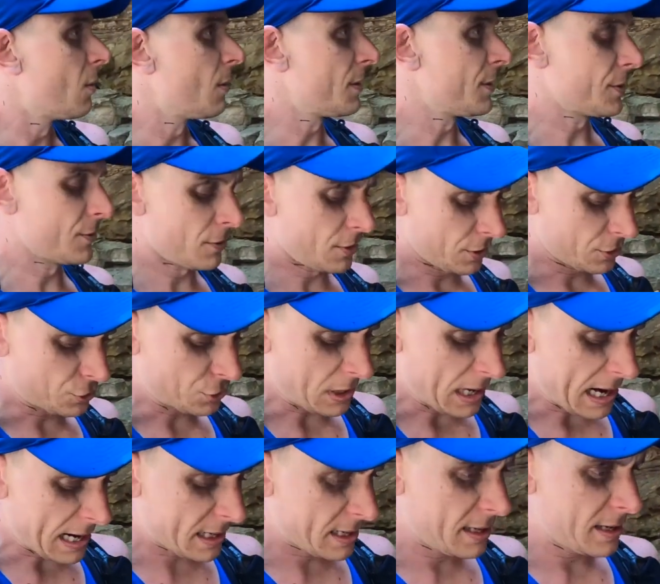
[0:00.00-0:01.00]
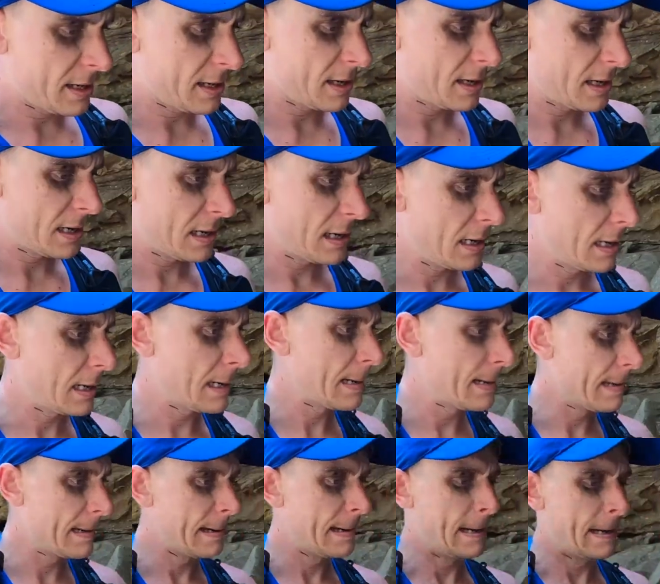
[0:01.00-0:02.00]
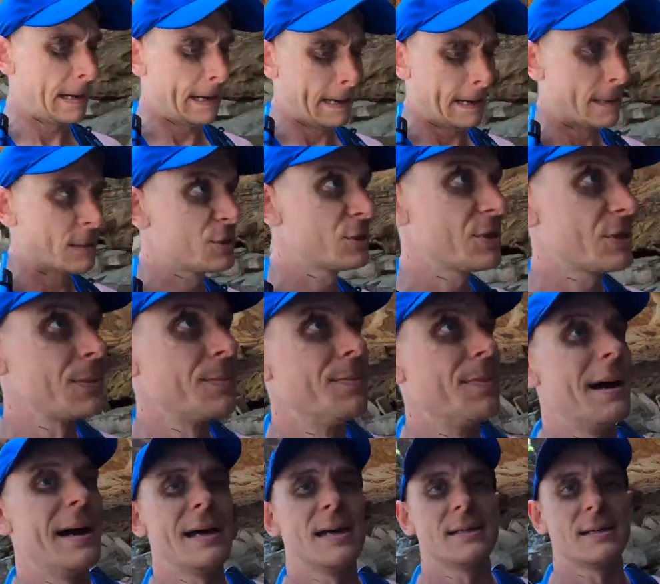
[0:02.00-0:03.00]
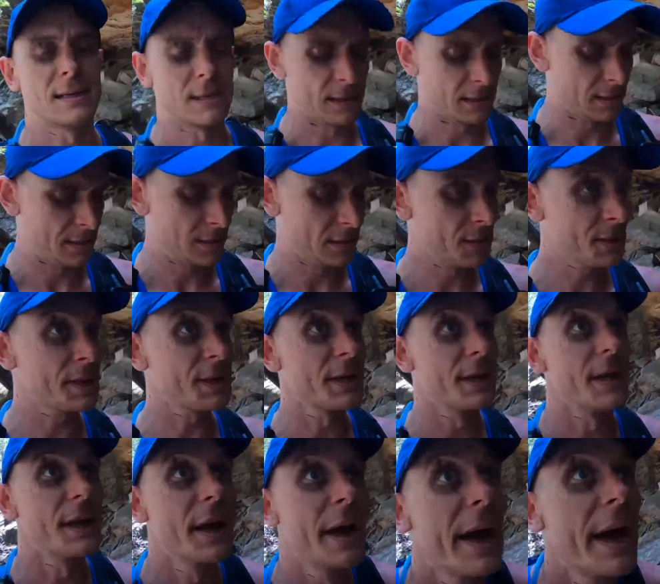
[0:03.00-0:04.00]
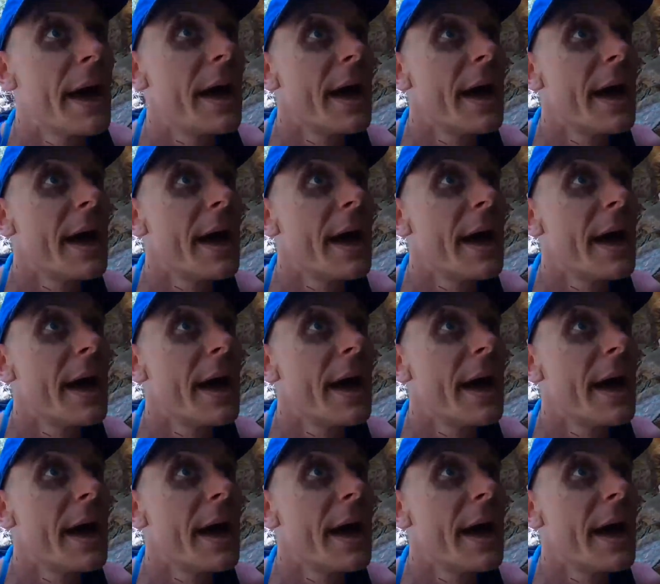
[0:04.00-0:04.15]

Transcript: when you're on a track. It's amazing. Look at it.